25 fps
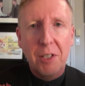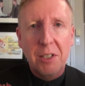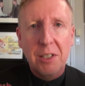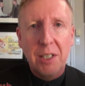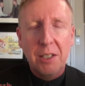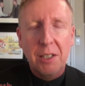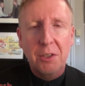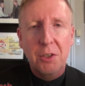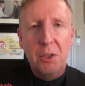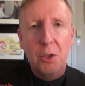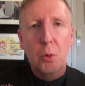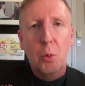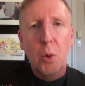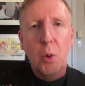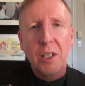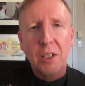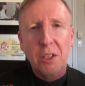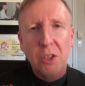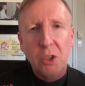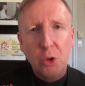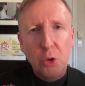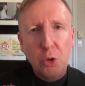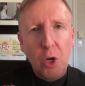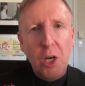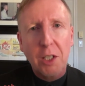sector while
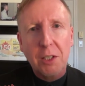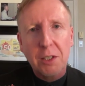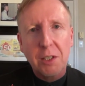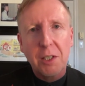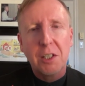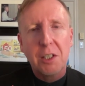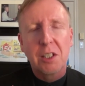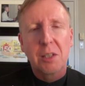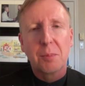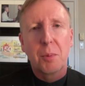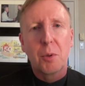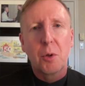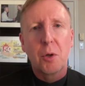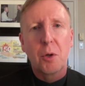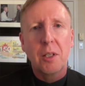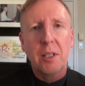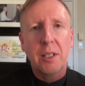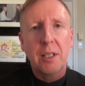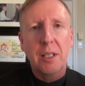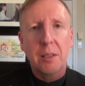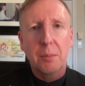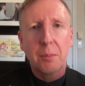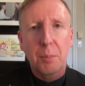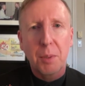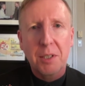strongly
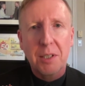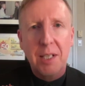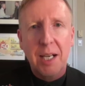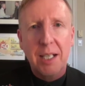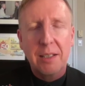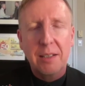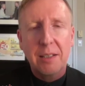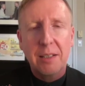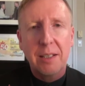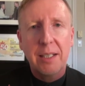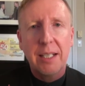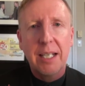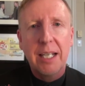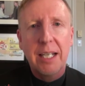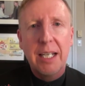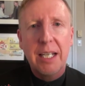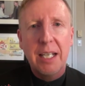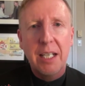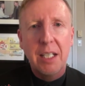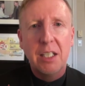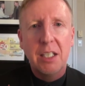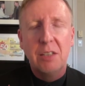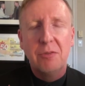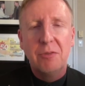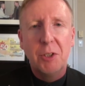supporting and protecting
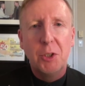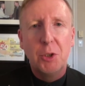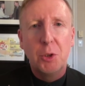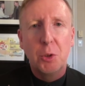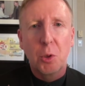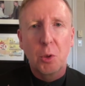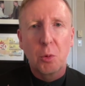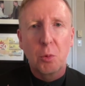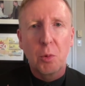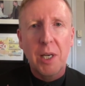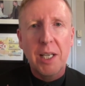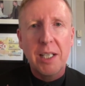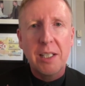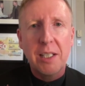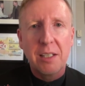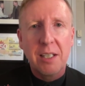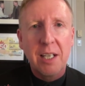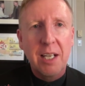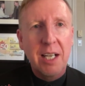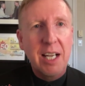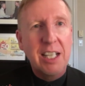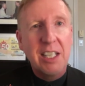individual rights.